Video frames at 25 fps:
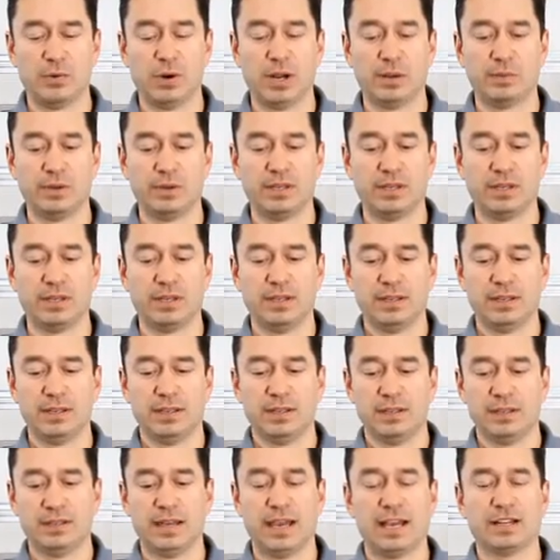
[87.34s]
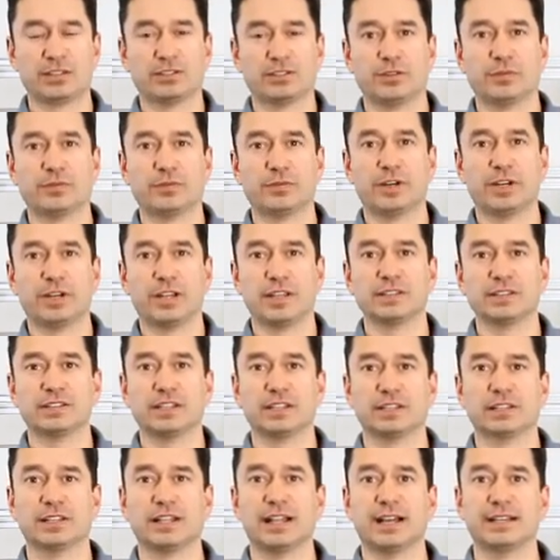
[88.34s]
webbing the actual front of the
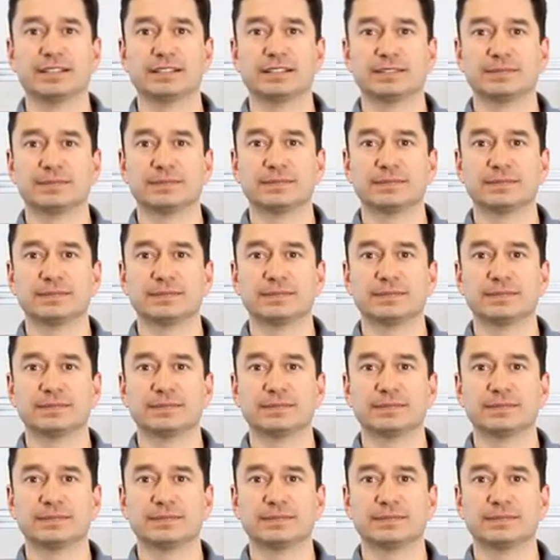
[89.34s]
sunglass.